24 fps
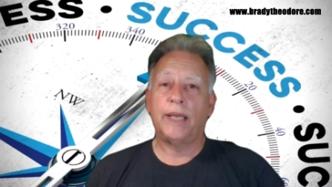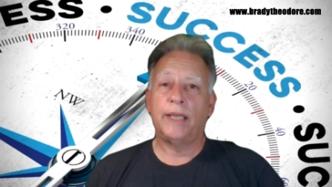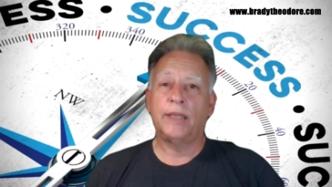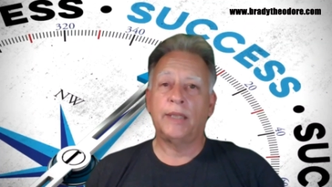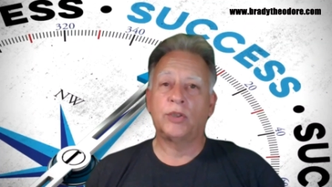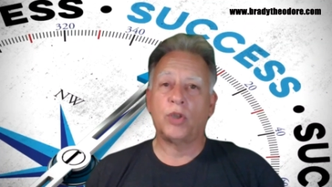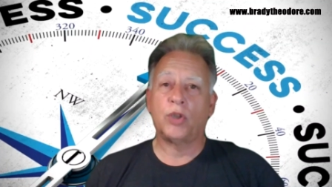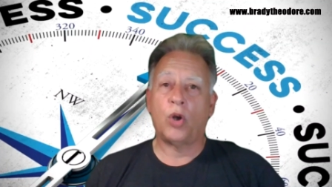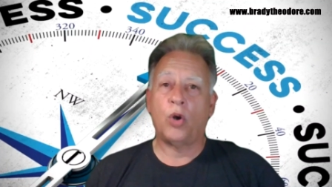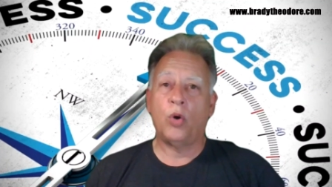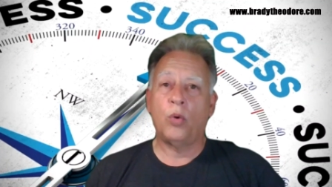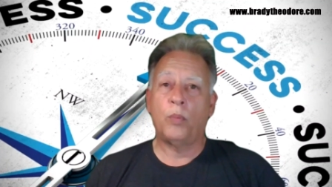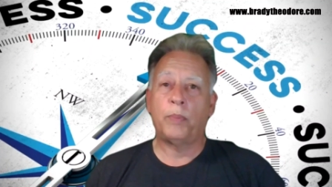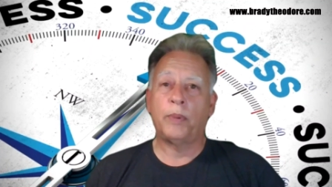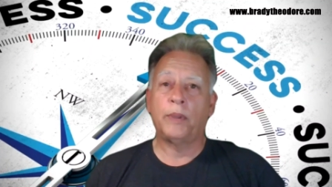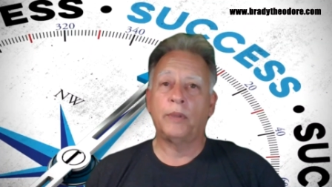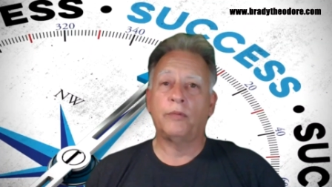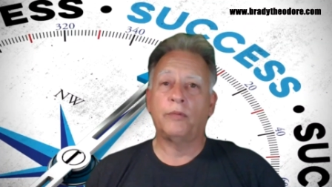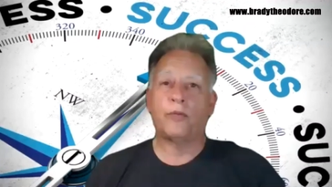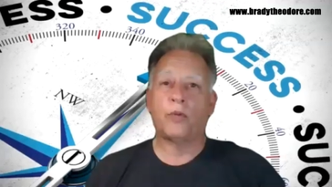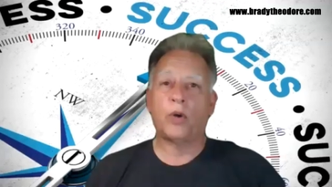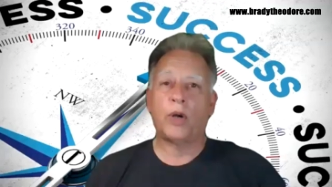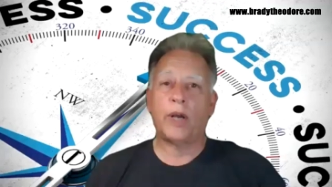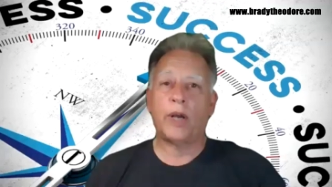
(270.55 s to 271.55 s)
is
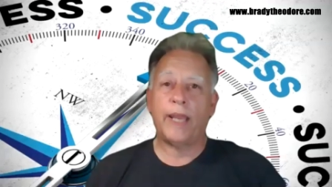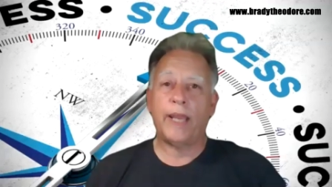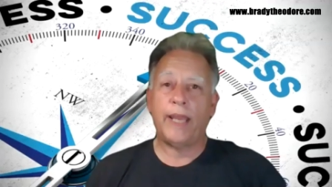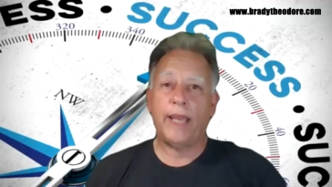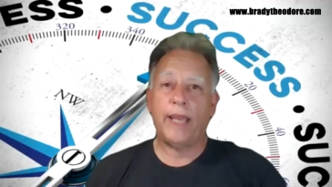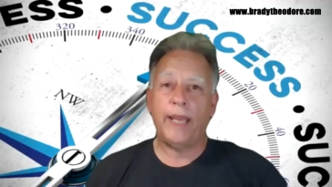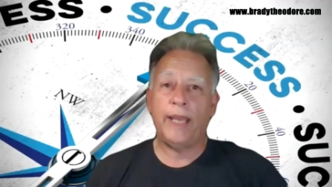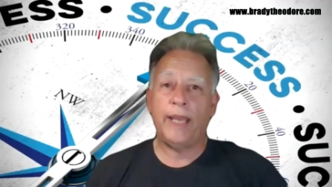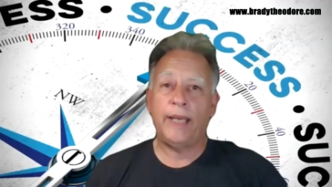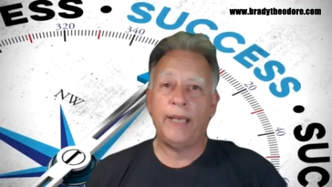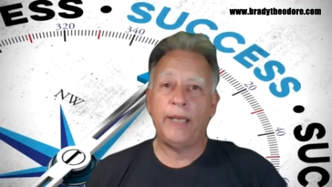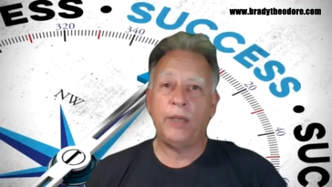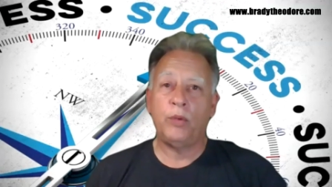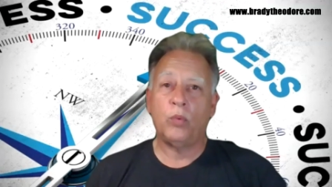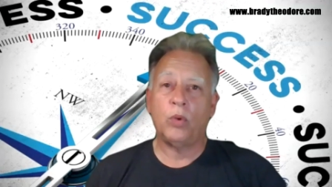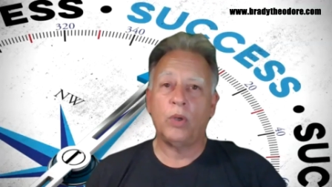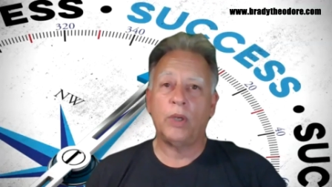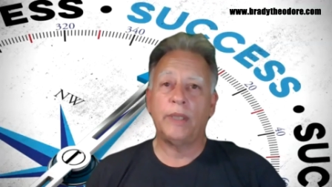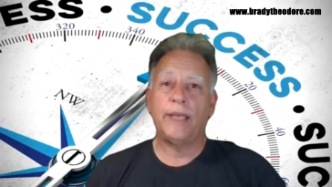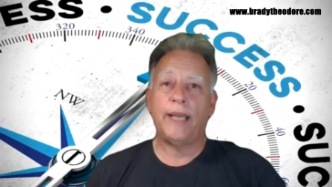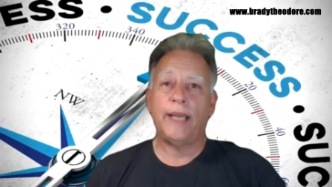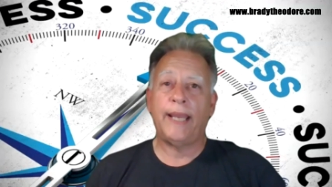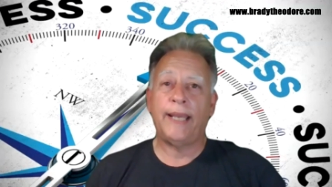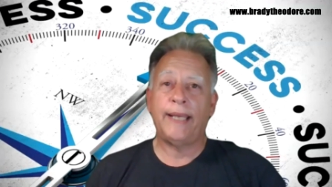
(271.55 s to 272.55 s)
open for
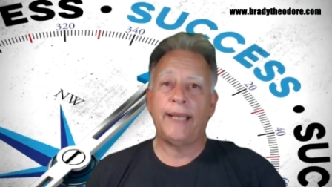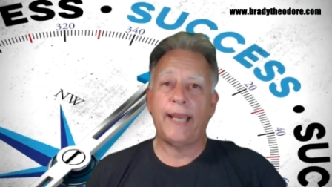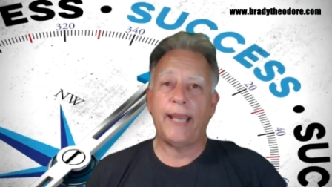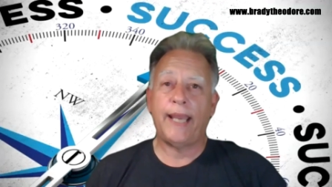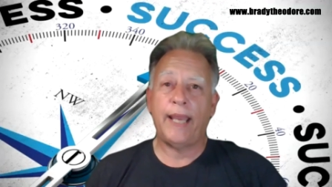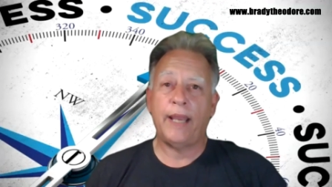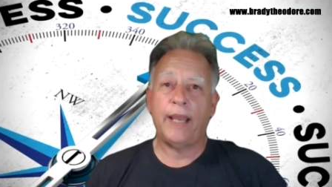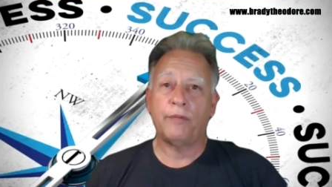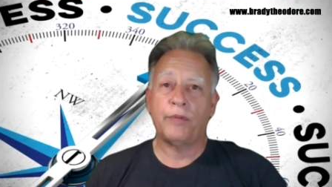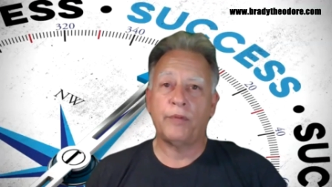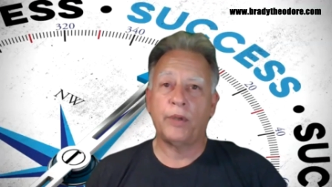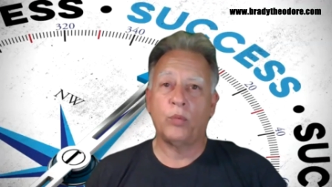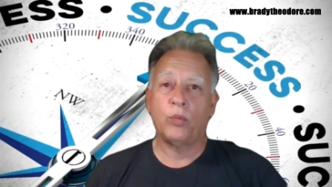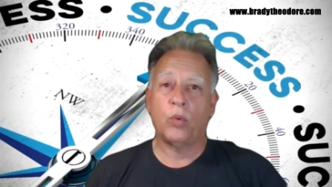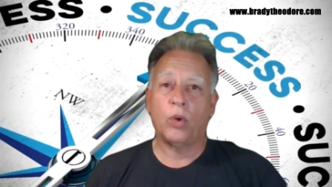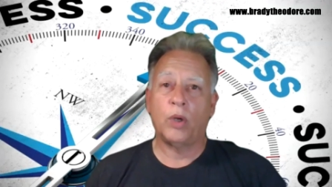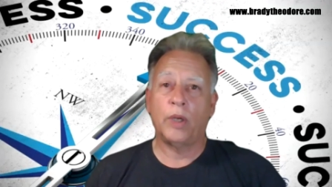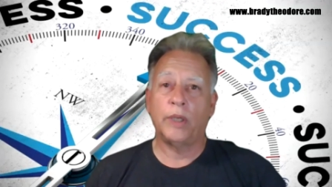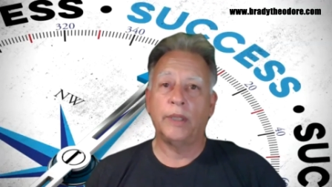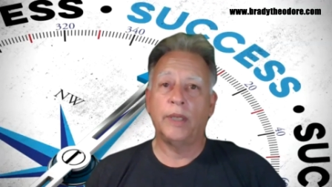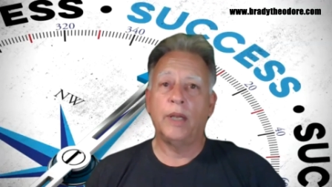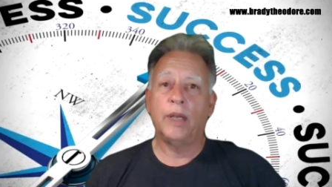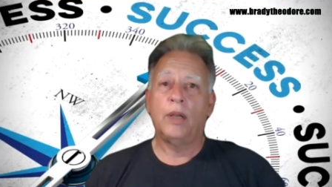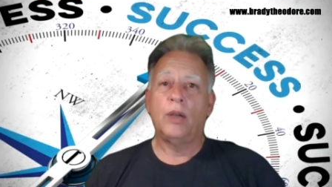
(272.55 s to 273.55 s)
anyone and
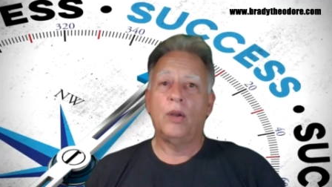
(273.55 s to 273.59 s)
everyone,